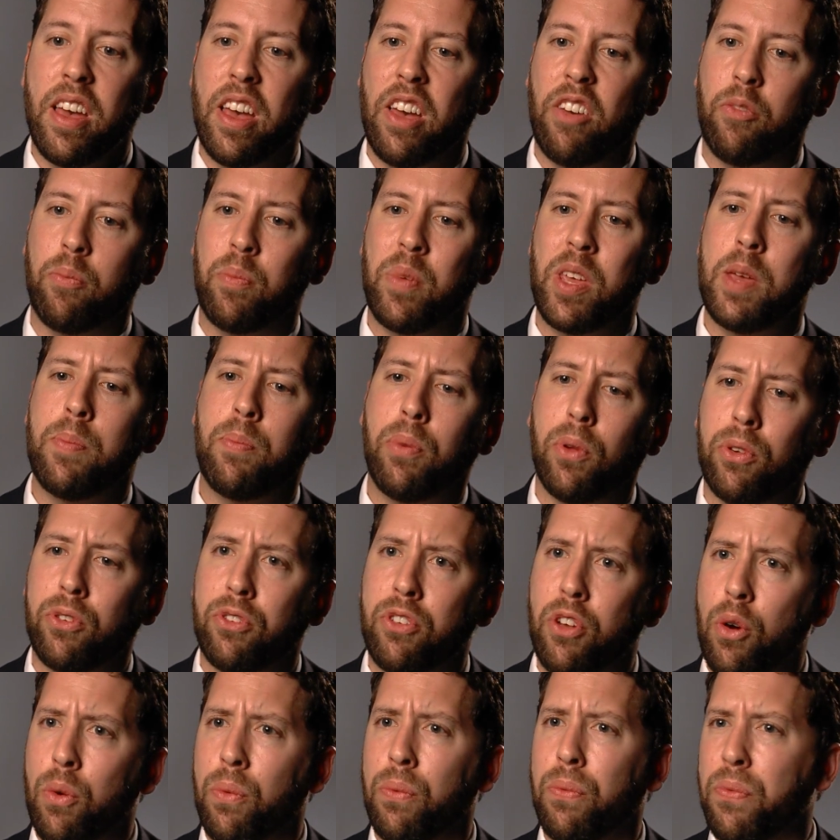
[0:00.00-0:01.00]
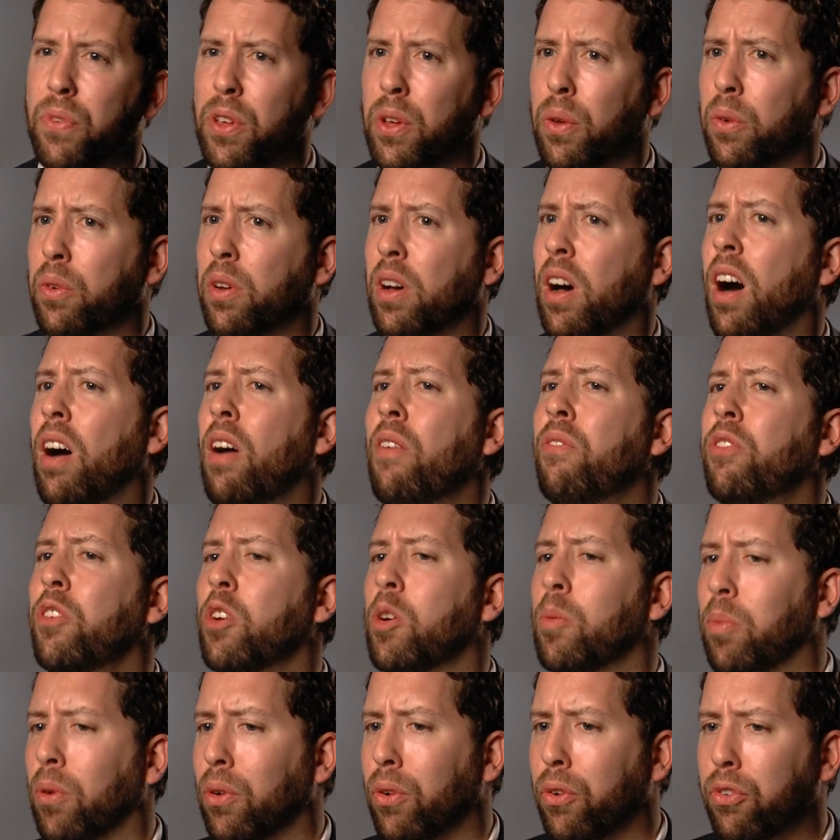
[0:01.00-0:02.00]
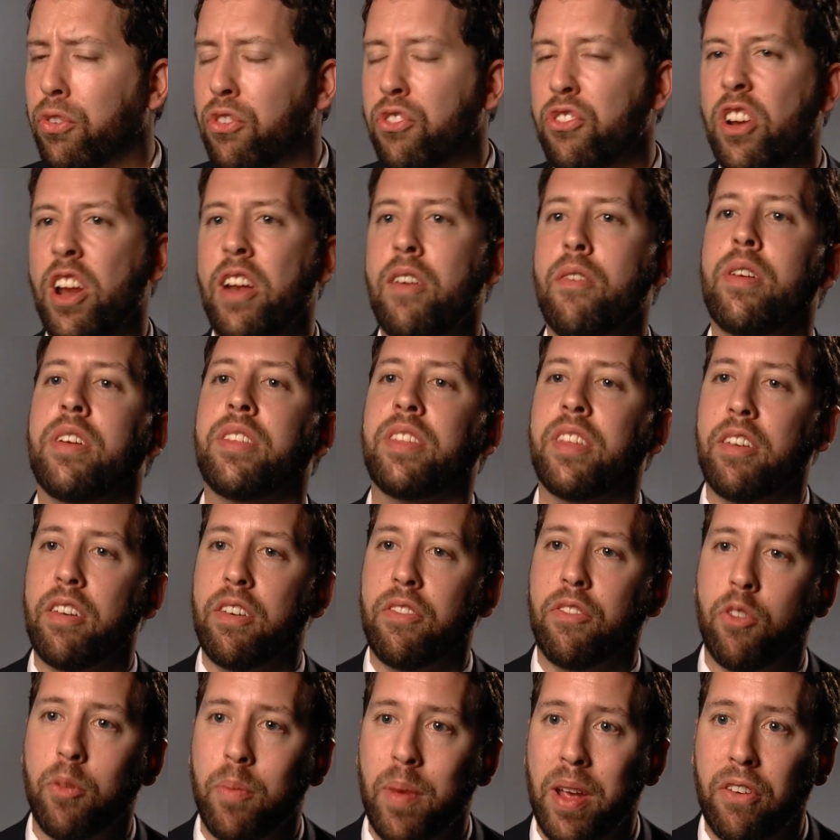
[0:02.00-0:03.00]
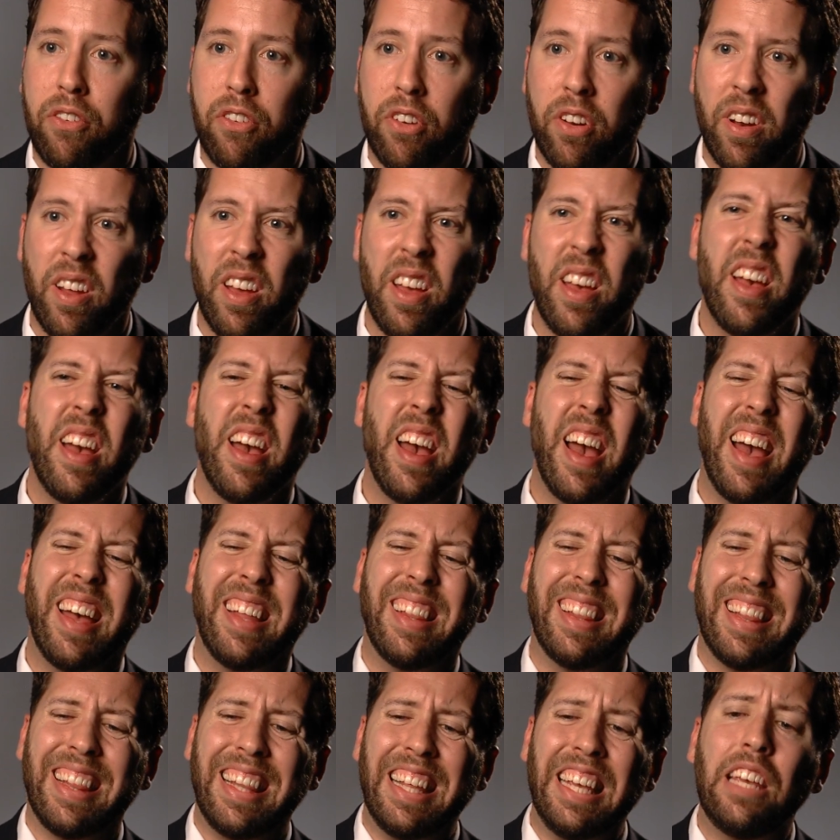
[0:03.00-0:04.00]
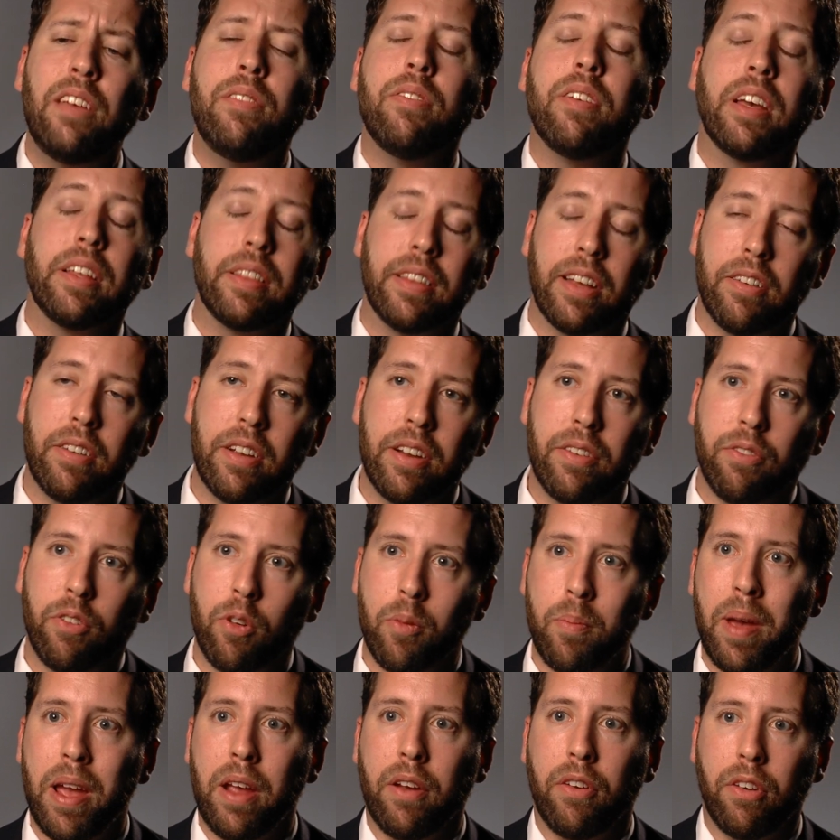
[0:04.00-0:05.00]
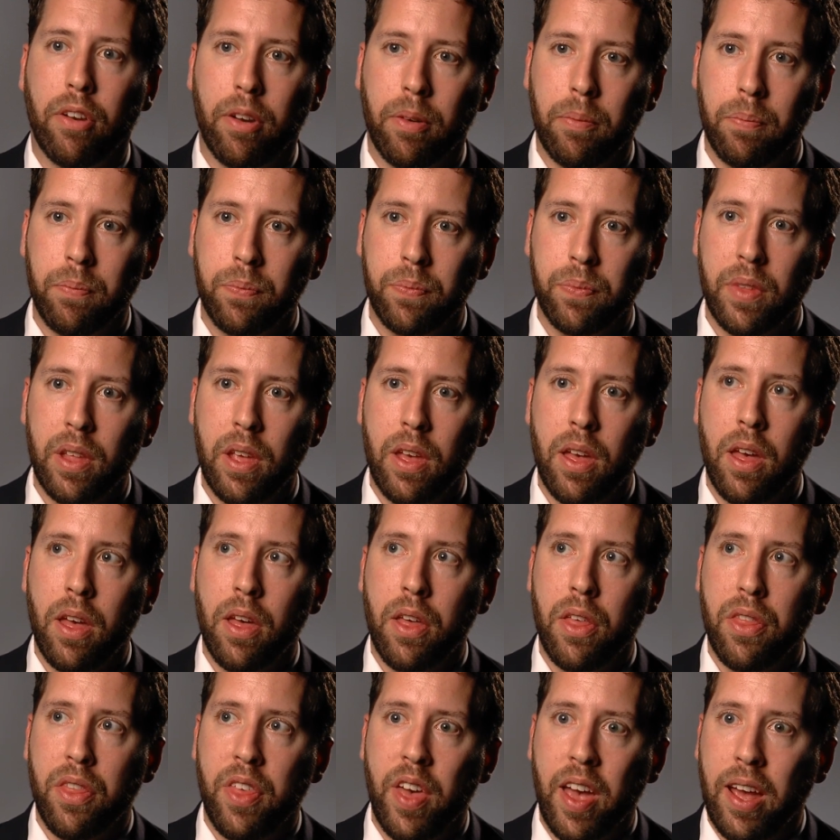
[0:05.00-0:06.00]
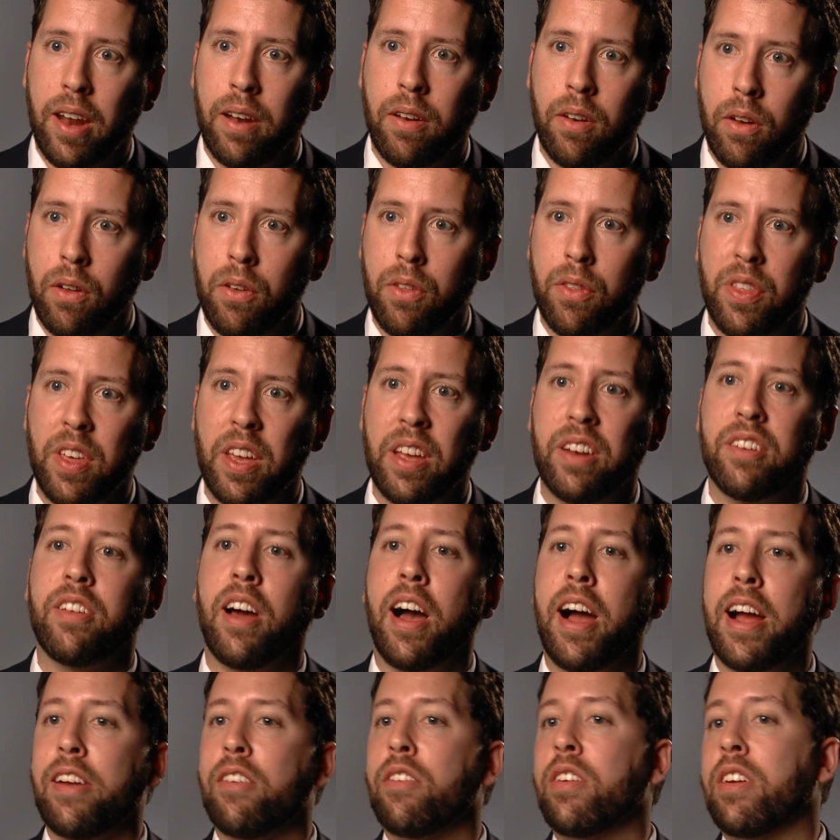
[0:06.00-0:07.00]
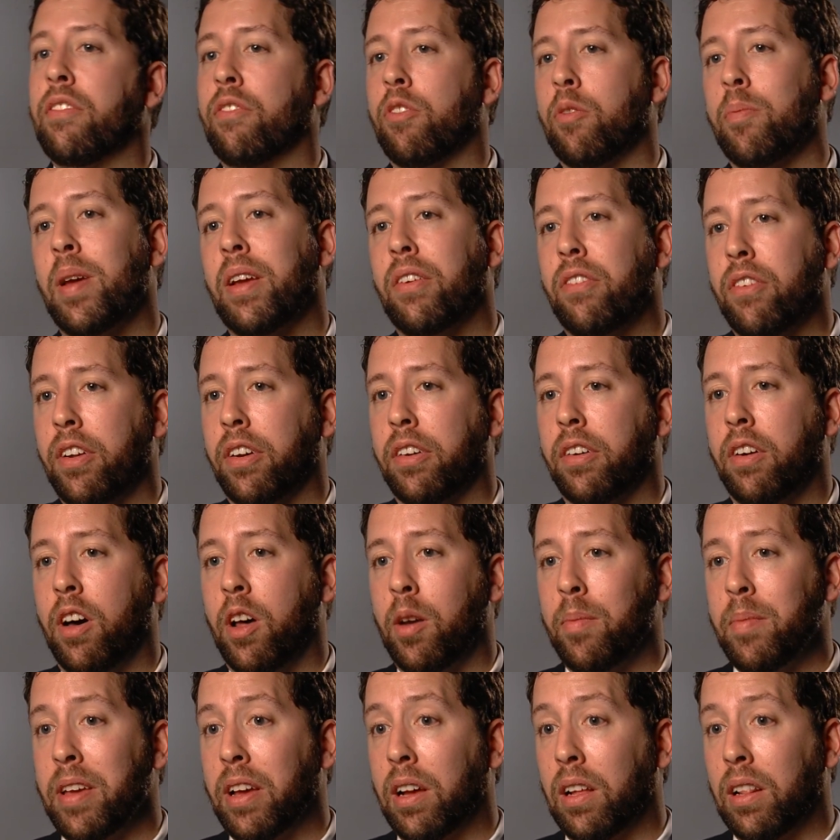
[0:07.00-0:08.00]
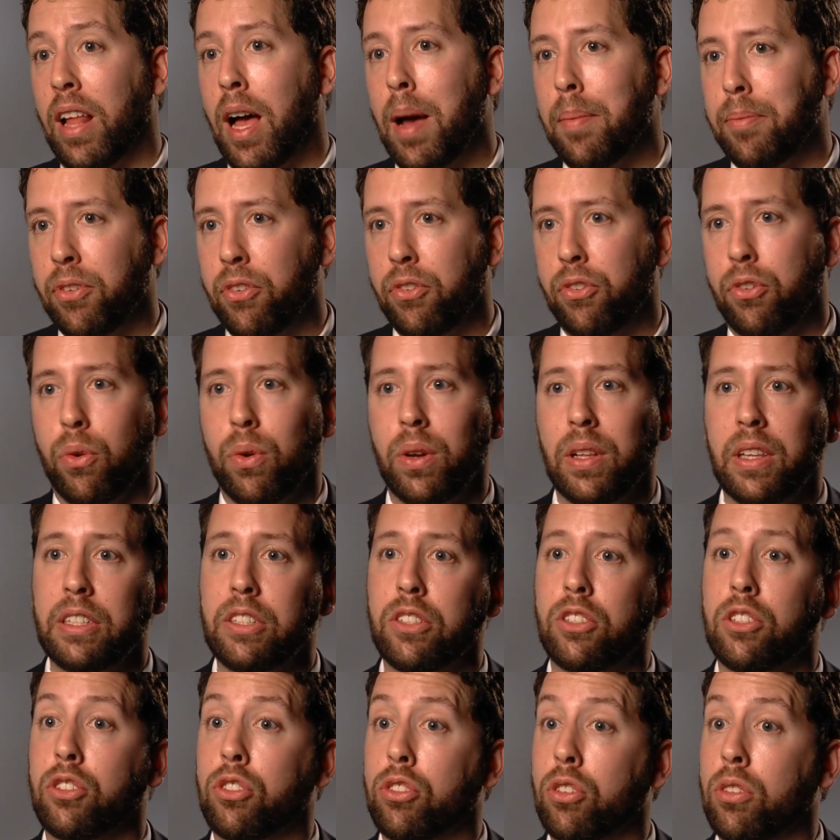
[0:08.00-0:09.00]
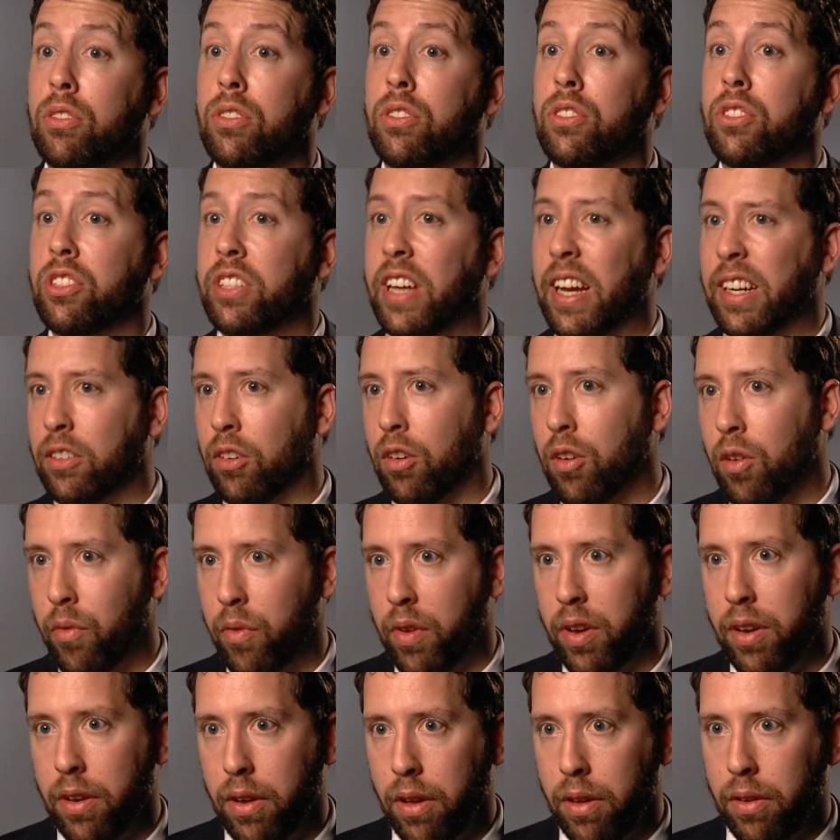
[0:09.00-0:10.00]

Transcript: If people don't feel comfortable sharing their information and leaving their information, then the entire information economy collapses, or at least a certain sector of it